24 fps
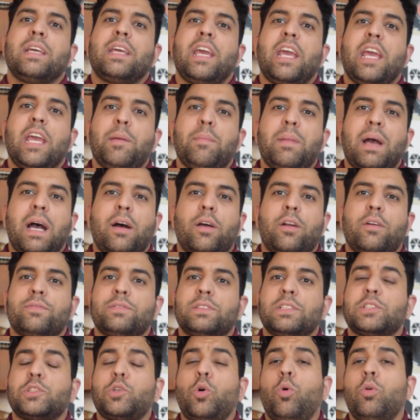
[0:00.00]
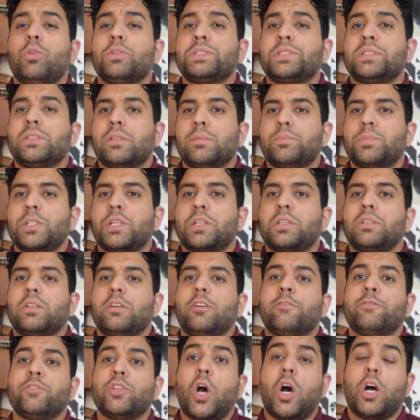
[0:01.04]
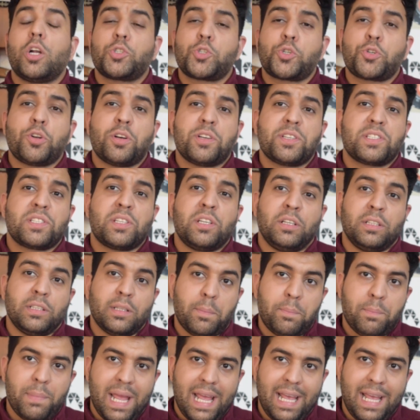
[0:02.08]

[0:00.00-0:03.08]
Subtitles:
came out of this whole subject of not trusting the